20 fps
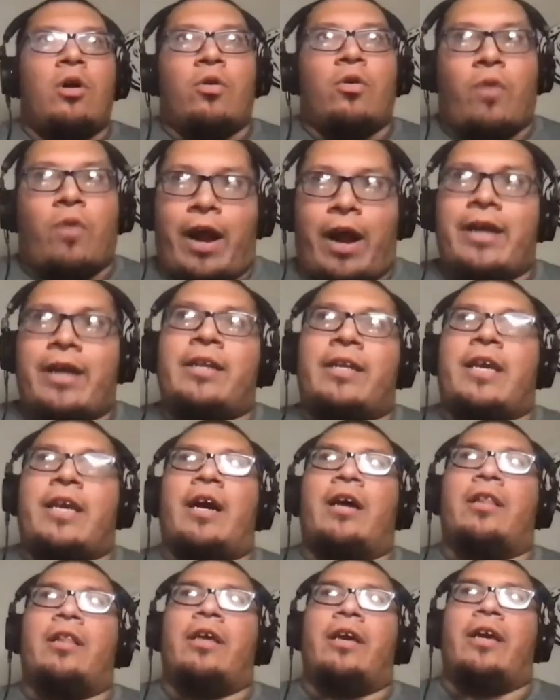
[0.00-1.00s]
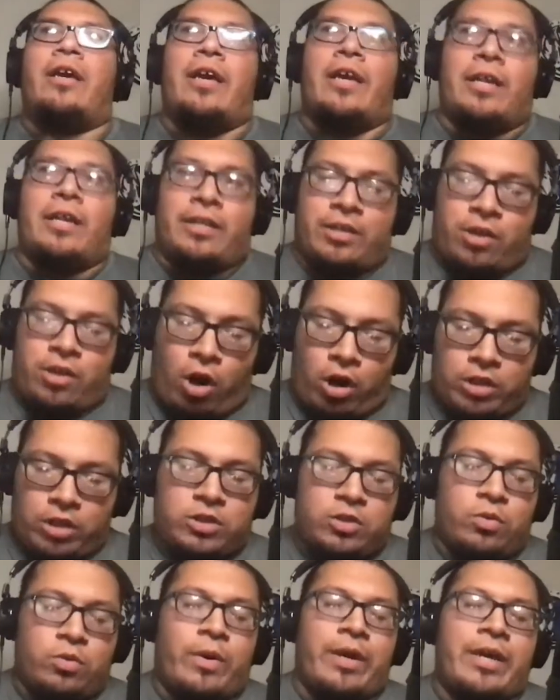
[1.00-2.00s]
Ryan Kelly, and
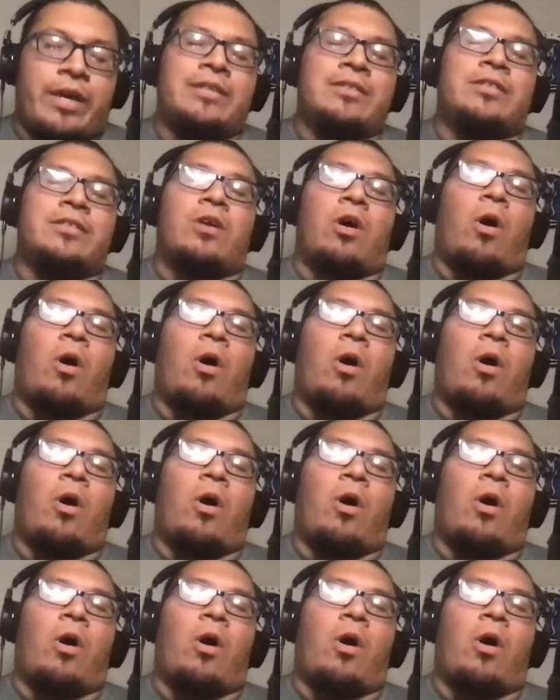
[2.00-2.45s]
Carson Wentz